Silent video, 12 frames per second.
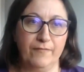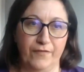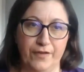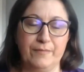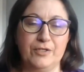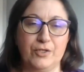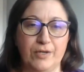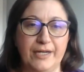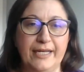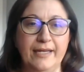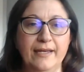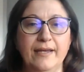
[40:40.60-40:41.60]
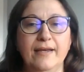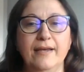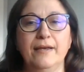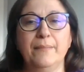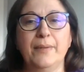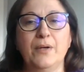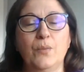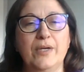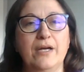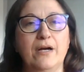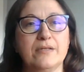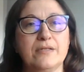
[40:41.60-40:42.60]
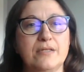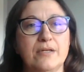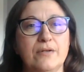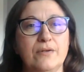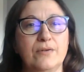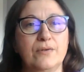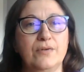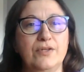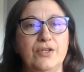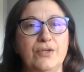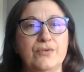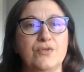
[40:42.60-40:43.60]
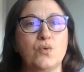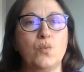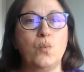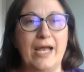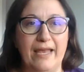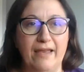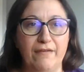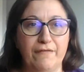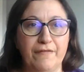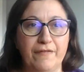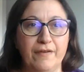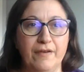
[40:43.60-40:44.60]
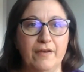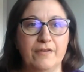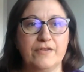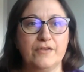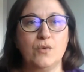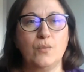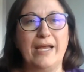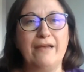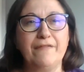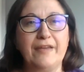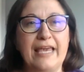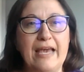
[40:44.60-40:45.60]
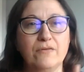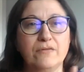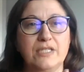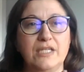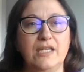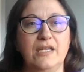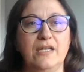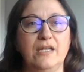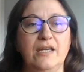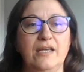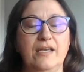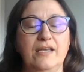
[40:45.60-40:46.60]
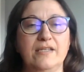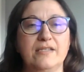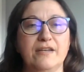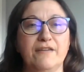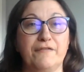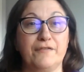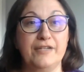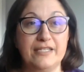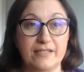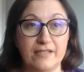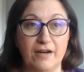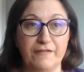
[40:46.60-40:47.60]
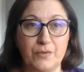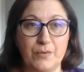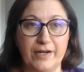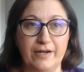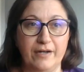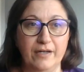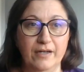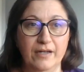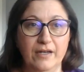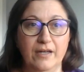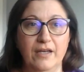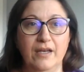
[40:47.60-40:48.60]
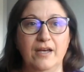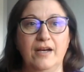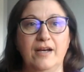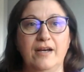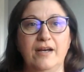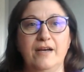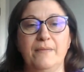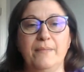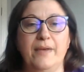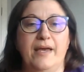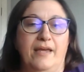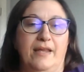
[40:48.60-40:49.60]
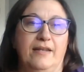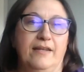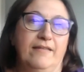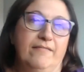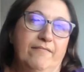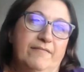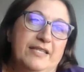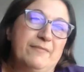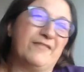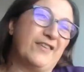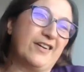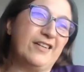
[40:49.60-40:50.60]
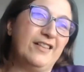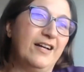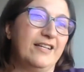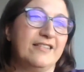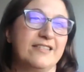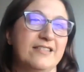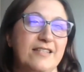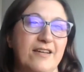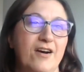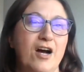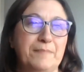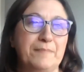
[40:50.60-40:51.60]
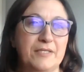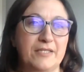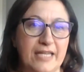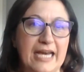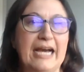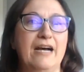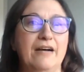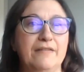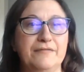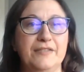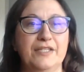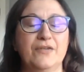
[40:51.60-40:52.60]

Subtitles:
for the majority, but we also use Wave. So Wave Accounting is a free software, and some of our clients opt to have,